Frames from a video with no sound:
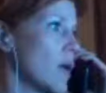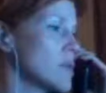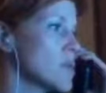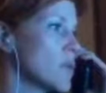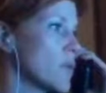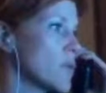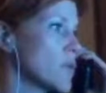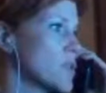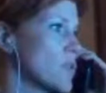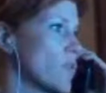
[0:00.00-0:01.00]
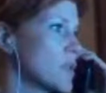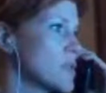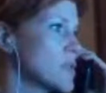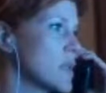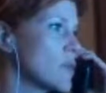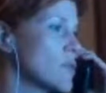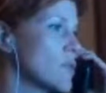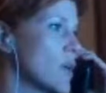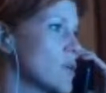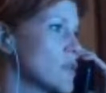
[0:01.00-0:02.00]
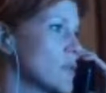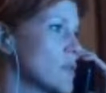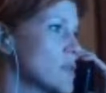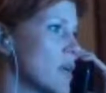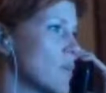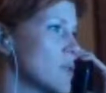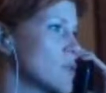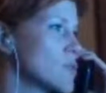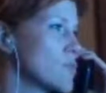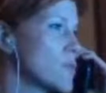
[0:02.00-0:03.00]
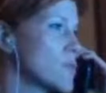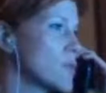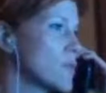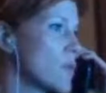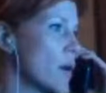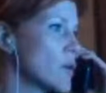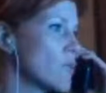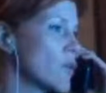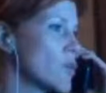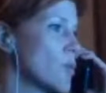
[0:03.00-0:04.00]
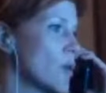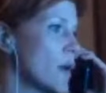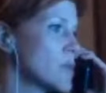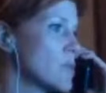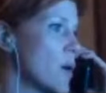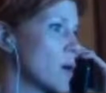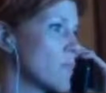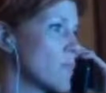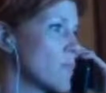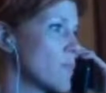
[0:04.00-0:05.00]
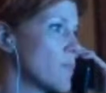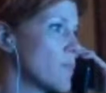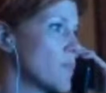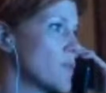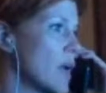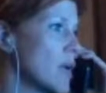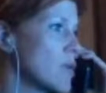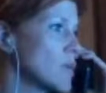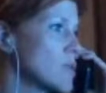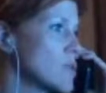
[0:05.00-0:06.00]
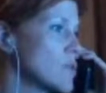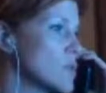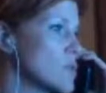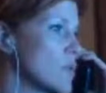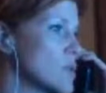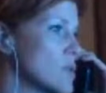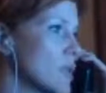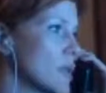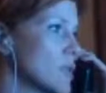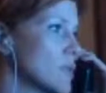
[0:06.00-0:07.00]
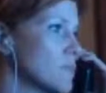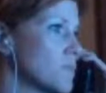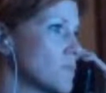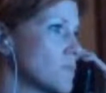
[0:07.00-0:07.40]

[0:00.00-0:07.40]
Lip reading: so number 13, what is the standard deviation of the sampling distribution of the random variable x bar, the mean of the 81 students who are selected?